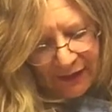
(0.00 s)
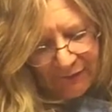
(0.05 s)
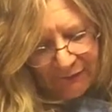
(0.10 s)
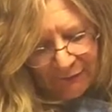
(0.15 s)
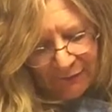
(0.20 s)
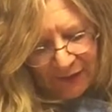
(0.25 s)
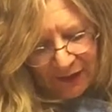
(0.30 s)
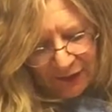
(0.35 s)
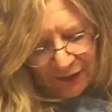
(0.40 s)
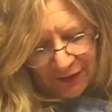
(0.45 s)

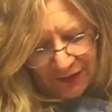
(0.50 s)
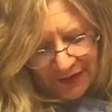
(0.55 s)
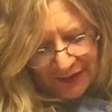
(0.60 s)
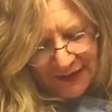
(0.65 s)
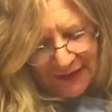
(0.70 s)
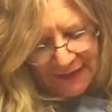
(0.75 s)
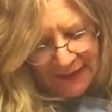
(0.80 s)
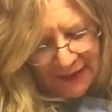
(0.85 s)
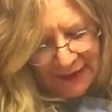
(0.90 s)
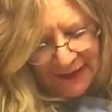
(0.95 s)

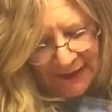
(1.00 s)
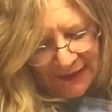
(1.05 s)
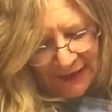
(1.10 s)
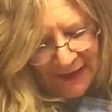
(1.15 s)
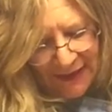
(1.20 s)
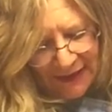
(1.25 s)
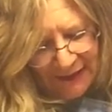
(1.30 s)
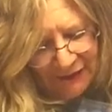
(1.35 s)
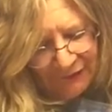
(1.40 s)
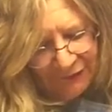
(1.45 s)
marinate and
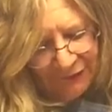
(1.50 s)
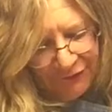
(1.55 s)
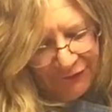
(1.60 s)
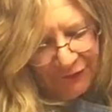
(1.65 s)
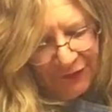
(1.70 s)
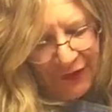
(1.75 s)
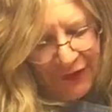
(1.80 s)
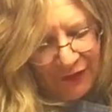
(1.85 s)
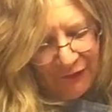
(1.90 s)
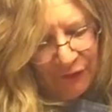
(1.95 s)
get
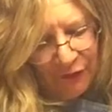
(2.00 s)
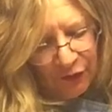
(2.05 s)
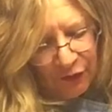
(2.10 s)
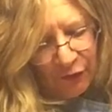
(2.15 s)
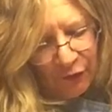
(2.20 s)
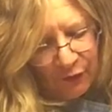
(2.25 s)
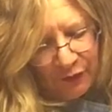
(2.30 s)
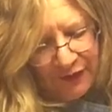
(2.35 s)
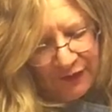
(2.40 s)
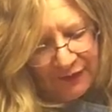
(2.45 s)
flavor
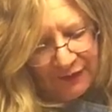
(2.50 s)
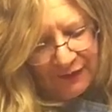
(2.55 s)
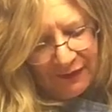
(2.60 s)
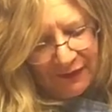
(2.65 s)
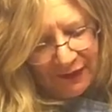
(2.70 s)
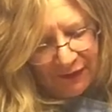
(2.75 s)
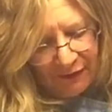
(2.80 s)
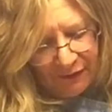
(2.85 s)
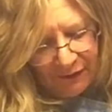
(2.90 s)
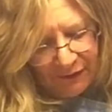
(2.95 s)
within
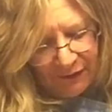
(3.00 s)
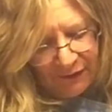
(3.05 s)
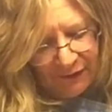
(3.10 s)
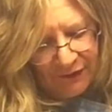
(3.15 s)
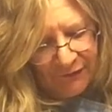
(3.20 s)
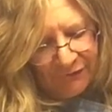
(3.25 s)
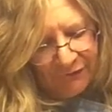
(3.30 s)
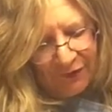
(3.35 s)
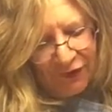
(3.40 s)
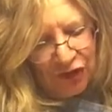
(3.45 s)
the
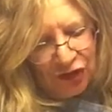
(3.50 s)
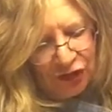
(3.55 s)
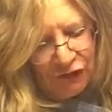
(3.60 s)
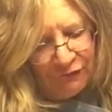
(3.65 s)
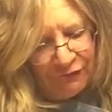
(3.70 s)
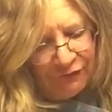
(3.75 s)
fish